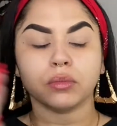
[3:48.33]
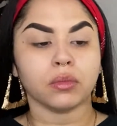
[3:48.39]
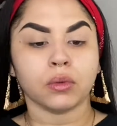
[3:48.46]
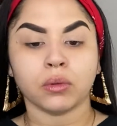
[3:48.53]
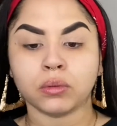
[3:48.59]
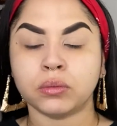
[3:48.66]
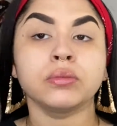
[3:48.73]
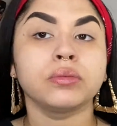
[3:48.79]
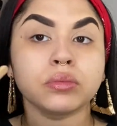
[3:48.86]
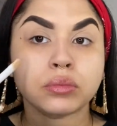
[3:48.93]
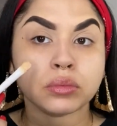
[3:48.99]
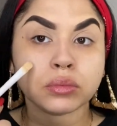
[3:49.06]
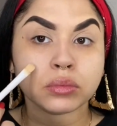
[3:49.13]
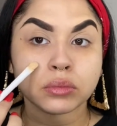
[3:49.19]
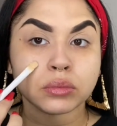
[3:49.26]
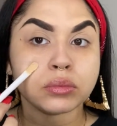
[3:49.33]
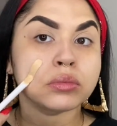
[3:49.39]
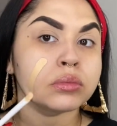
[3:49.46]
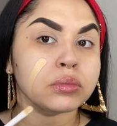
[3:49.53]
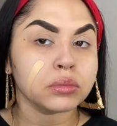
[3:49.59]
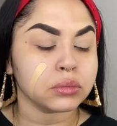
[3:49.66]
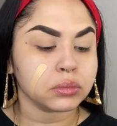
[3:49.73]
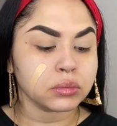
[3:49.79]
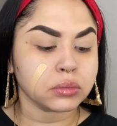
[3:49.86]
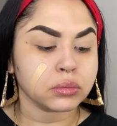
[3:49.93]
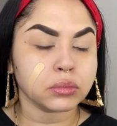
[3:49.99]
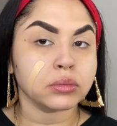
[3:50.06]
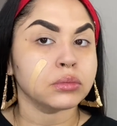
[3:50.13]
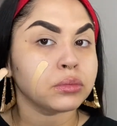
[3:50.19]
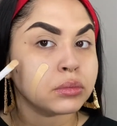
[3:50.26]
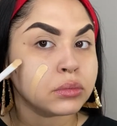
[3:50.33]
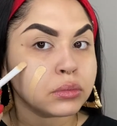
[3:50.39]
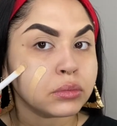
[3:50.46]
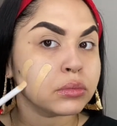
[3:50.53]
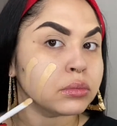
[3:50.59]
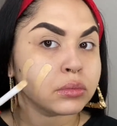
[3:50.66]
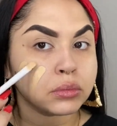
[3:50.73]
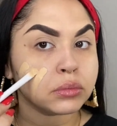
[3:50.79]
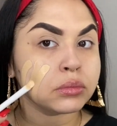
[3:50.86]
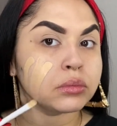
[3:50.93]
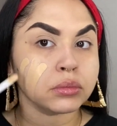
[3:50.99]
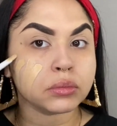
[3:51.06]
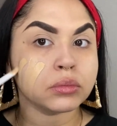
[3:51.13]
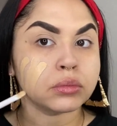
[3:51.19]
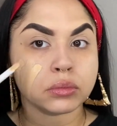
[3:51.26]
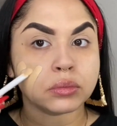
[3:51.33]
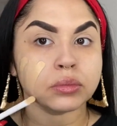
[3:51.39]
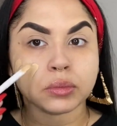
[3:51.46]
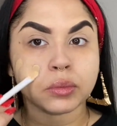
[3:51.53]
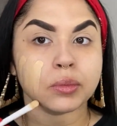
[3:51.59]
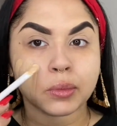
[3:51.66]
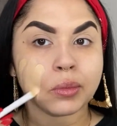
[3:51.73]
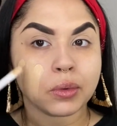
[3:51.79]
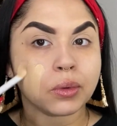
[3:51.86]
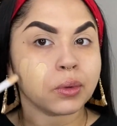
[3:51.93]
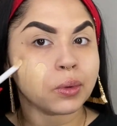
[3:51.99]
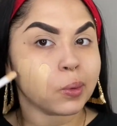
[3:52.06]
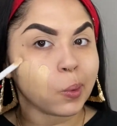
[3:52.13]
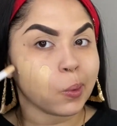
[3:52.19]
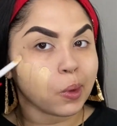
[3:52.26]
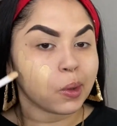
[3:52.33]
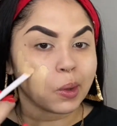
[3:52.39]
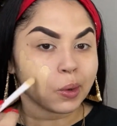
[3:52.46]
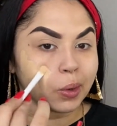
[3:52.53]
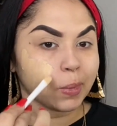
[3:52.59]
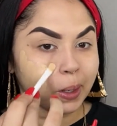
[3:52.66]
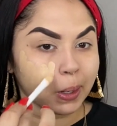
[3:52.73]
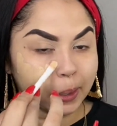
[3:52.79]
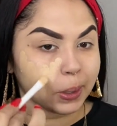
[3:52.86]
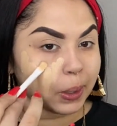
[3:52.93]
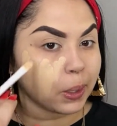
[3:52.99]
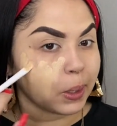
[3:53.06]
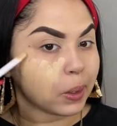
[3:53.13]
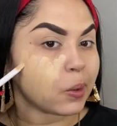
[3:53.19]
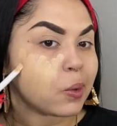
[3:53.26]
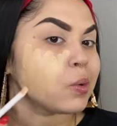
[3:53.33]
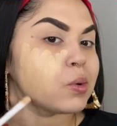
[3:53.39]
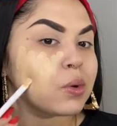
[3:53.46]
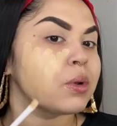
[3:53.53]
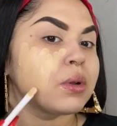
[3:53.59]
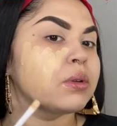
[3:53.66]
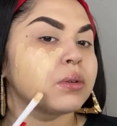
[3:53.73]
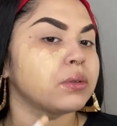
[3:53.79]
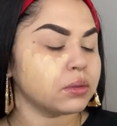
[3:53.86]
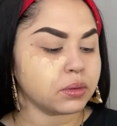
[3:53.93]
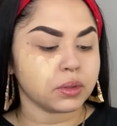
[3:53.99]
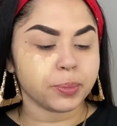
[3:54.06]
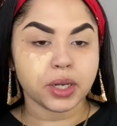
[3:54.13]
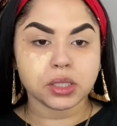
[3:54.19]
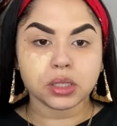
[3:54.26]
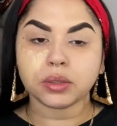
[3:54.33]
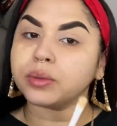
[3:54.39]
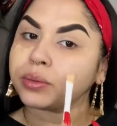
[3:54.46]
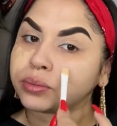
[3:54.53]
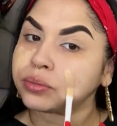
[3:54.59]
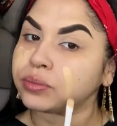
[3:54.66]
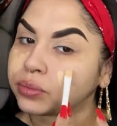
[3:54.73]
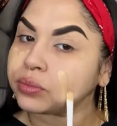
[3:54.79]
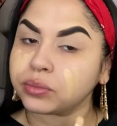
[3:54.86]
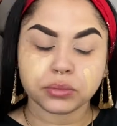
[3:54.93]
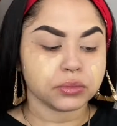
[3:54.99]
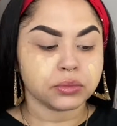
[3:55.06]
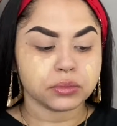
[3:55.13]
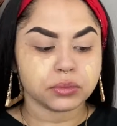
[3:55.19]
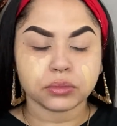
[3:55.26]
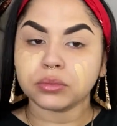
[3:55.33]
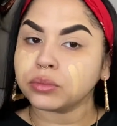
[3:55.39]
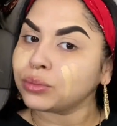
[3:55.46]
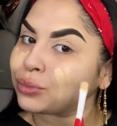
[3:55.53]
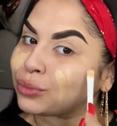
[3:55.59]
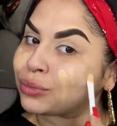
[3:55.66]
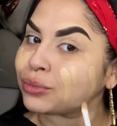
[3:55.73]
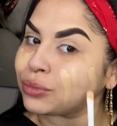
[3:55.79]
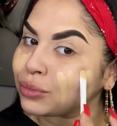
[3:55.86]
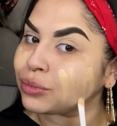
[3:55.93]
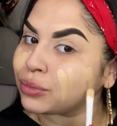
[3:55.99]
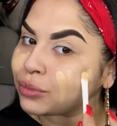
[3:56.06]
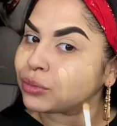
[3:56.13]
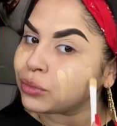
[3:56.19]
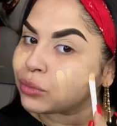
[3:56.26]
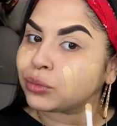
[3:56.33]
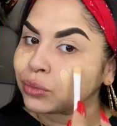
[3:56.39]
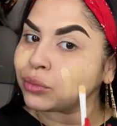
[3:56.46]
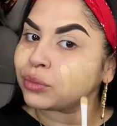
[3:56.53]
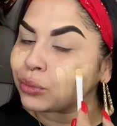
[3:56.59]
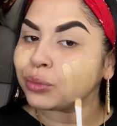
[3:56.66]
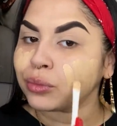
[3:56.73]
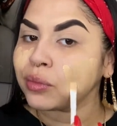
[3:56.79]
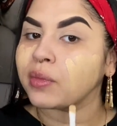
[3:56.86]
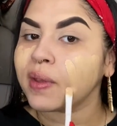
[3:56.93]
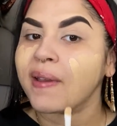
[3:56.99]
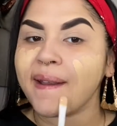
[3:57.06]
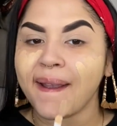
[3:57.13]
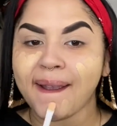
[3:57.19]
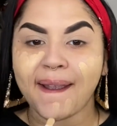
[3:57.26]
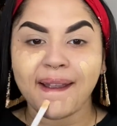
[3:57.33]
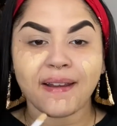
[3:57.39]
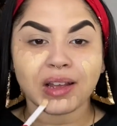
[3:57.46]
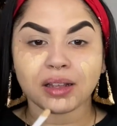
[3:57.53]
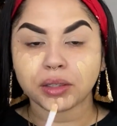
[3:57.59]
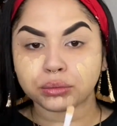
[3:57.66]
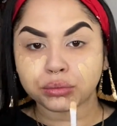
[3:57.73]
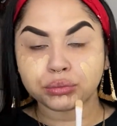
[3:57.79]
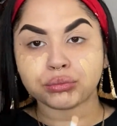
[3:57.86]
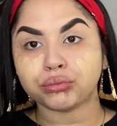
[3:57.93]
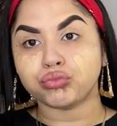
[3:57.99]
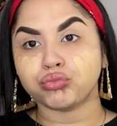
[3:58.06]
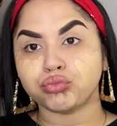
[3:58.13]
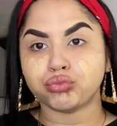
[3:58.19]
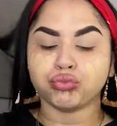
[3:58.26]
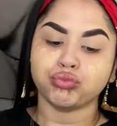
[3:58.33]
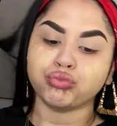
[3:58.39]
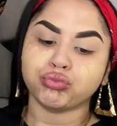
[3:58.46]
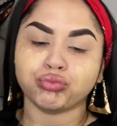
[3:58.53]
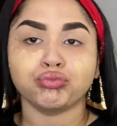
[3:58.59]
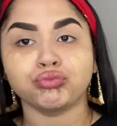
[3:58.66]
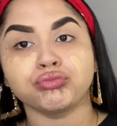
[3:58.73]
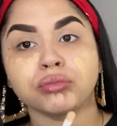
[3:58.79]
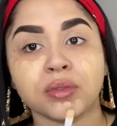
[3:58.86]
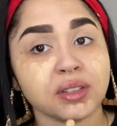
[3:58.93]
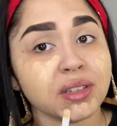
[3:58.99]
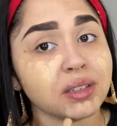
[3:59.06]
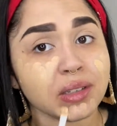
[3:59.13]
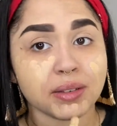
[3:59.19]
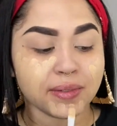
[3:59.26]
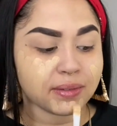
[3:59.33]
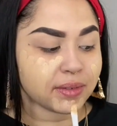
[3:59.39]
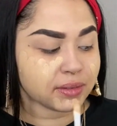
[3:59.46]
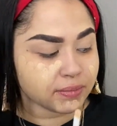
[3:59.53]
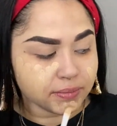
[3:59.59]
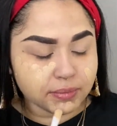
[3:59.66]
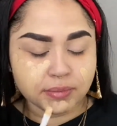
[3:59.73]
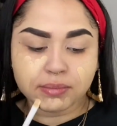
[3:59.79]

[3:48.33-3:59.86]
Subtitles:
Before I apply it with a brush, I do spray the face one more time with Fix Plus just to hydrate her one more time. I then distribute the product all over, and then I use my Real